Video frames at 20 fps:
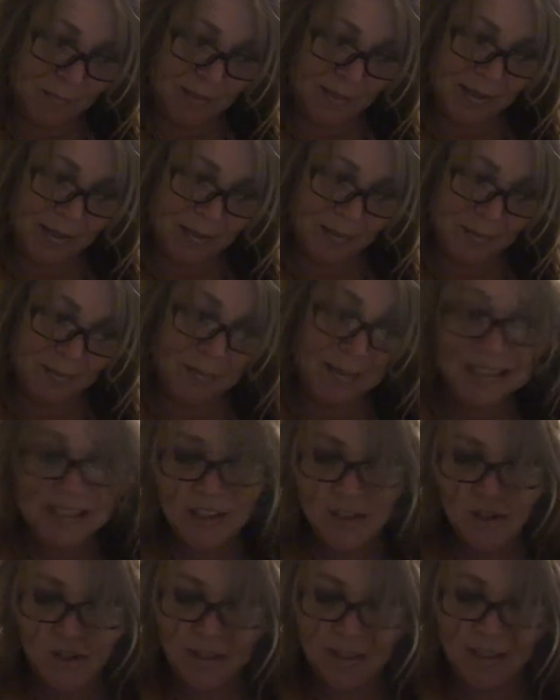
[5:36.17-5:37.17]
because my
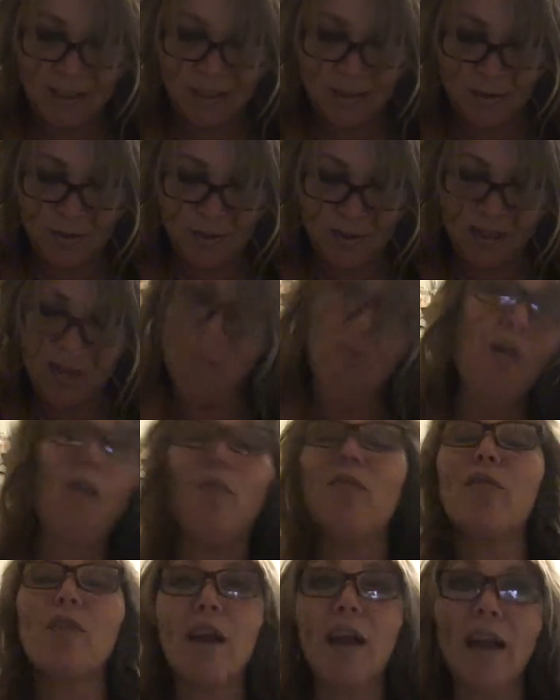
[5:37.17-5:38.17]
sister Kitty used to come
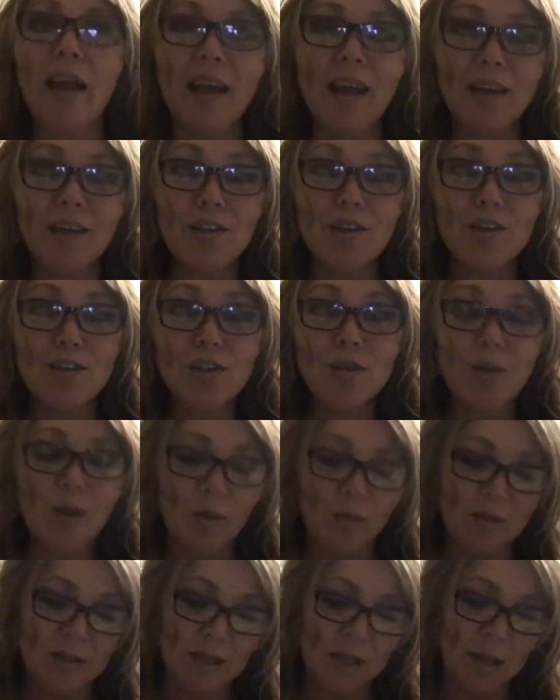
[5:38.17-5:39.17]
over and she would
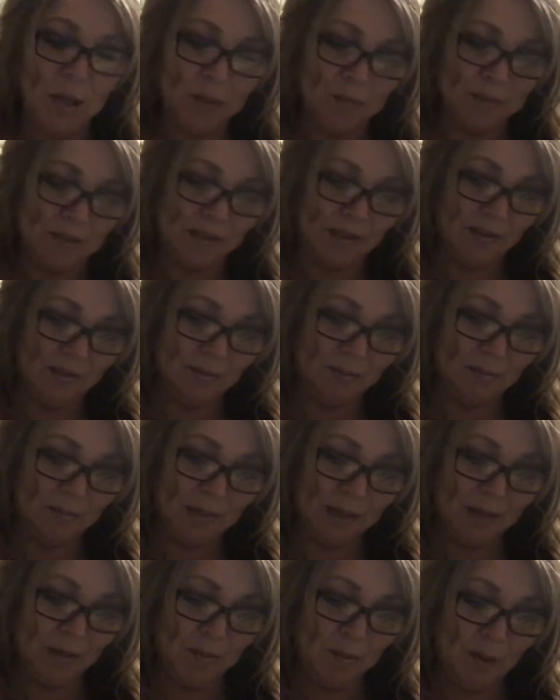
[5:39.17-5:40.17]
always help me
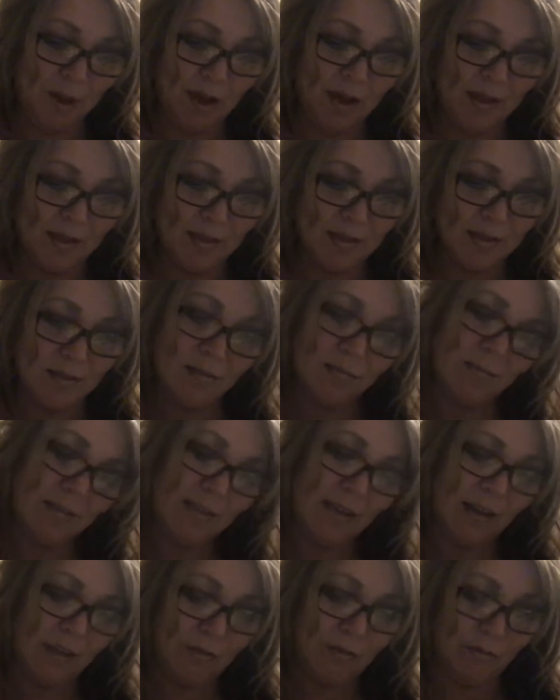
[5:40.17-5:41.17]
make the pies, and
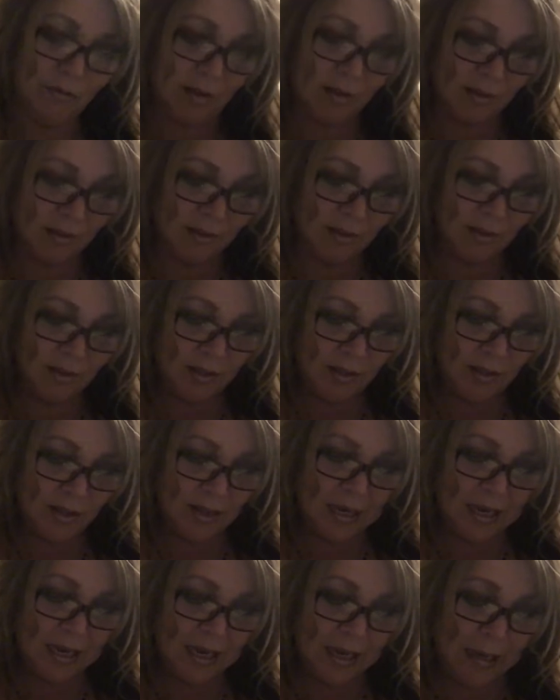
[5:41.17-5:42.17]
we'd have fun.
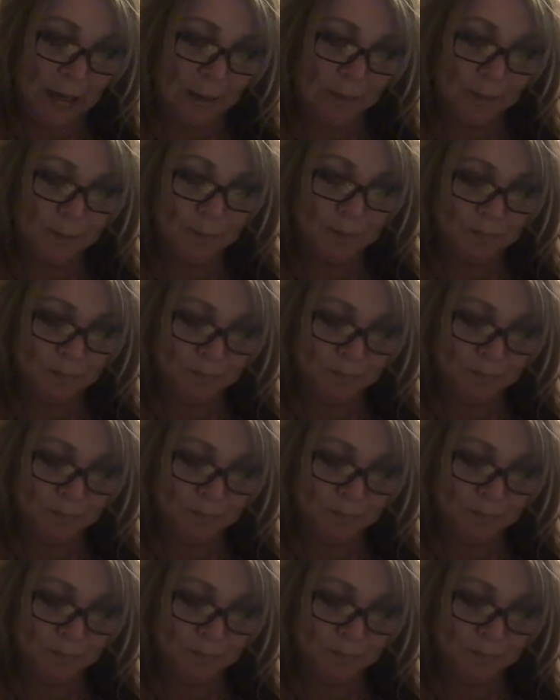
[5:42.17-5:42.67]
And